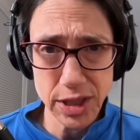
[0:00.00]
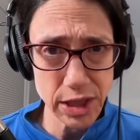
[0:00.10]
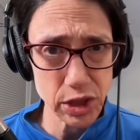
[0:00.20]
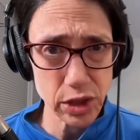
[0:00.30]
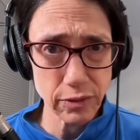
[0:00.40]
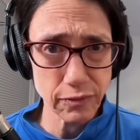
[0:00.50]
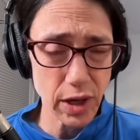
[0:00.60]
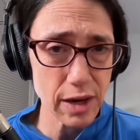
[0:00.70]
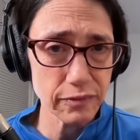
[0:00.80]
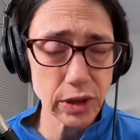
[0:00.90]
next year for
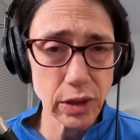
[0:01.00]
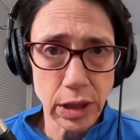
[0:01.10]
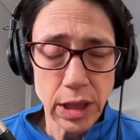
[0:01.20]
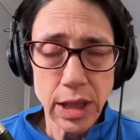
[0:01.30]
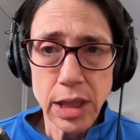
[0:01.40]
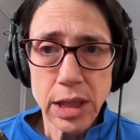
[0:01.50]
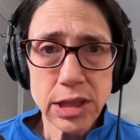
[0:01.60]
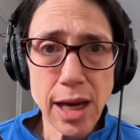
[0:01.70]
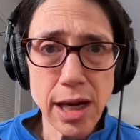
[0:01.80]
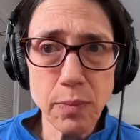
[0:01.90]
governor.
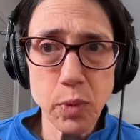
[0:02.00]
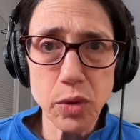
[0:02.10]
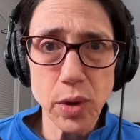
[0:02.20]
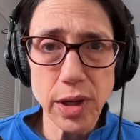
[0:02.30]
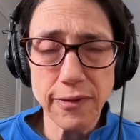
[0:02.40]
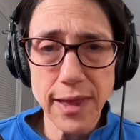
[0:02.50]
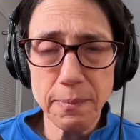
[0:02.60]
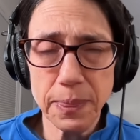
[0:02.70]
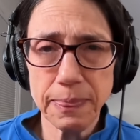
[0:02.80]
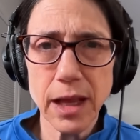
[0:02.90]
Sign up with one of them.
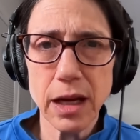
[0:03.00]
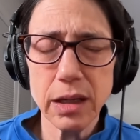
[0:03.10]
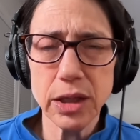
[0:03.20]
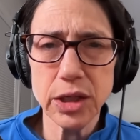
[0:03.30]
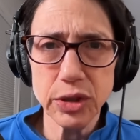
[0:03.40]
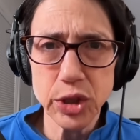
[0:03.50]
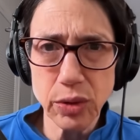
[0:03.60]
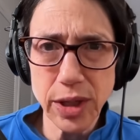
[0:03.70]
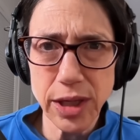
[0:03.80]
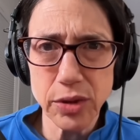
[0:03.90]

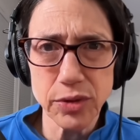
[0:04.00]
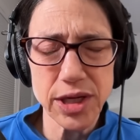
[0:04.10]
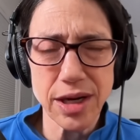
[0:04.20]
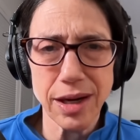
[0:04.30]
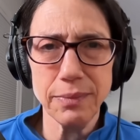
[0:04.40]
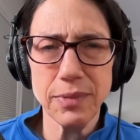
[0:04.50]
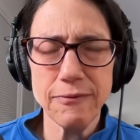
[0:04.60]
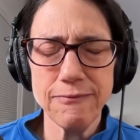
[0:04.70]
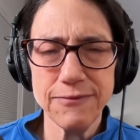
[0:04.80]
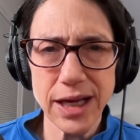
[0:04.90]
Donate your time.
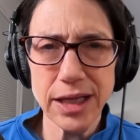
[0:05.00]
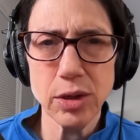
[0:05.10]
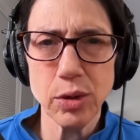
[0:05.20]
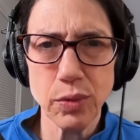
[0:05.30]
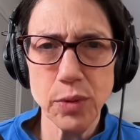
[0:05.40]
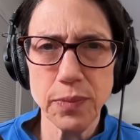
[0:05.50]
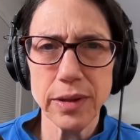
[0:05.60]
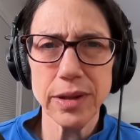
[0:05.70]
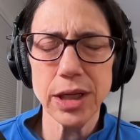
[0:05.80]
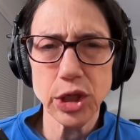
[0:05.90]
Find a group
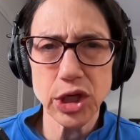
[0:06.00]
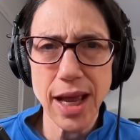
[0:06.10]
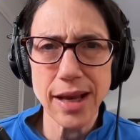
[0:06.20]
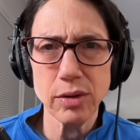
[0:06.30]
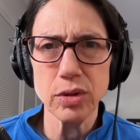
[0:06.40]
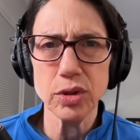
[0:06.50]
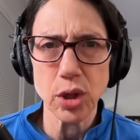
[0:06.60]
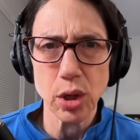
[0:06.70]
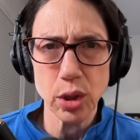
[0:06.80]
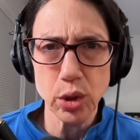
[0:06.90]
that channels
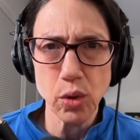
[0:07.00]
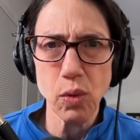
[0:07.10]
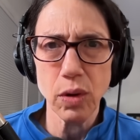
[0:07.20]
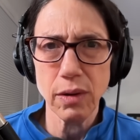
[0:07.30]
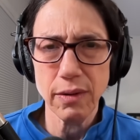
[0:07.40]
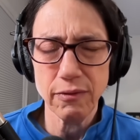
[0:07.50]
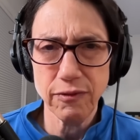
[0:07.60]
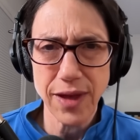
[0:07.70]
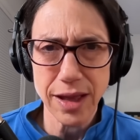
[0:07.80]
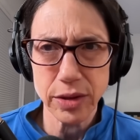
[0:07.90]
your
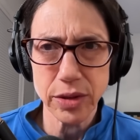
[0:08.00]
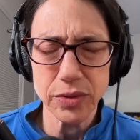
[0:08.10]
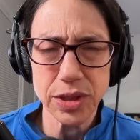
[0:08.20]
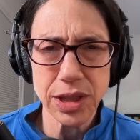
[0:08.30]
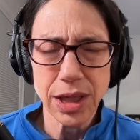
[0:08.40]
values.